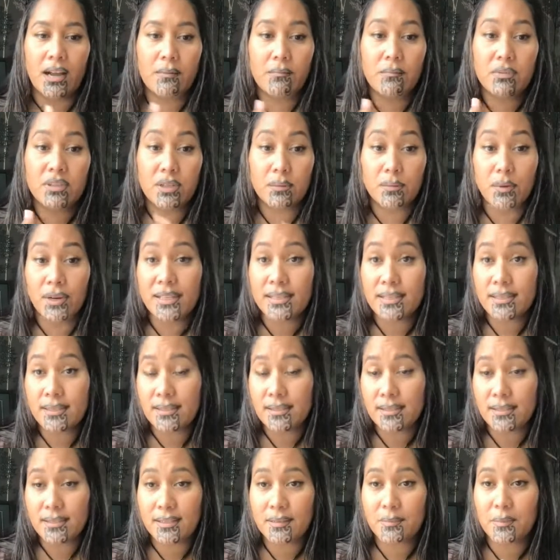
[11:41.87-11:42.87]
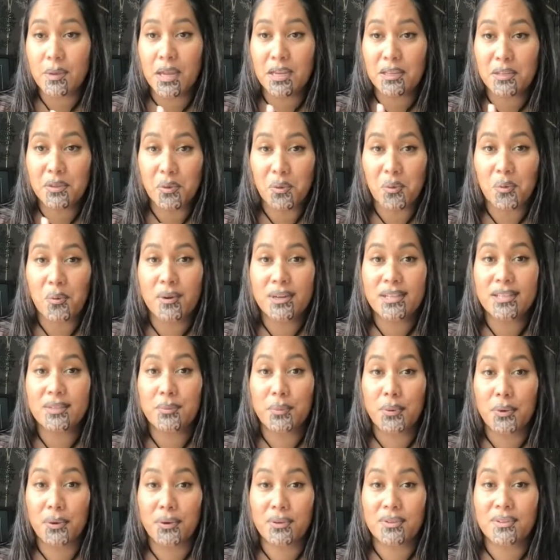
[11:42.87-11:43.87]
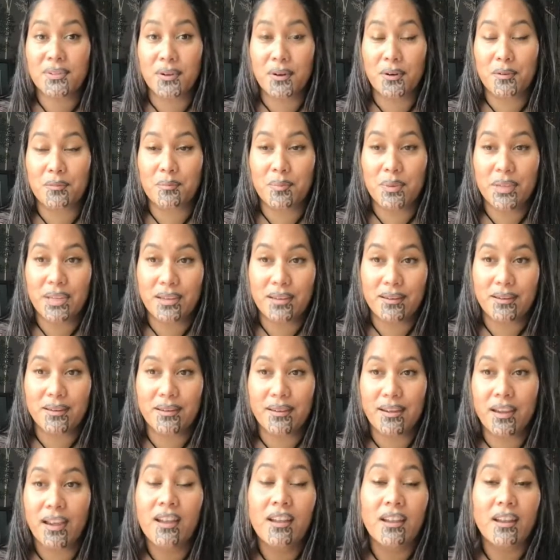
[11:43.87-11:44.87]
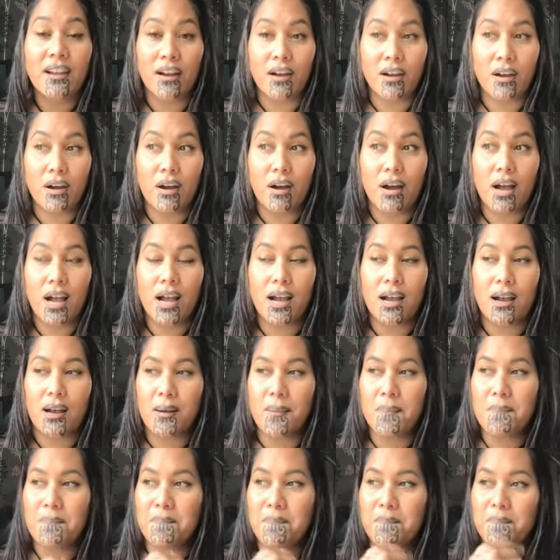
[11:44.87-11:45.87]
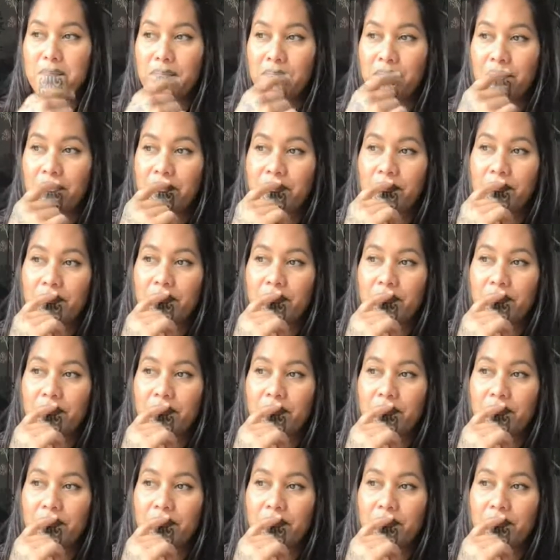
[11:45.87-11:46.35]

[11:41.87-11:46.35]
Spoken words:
So my system has always worked on being, so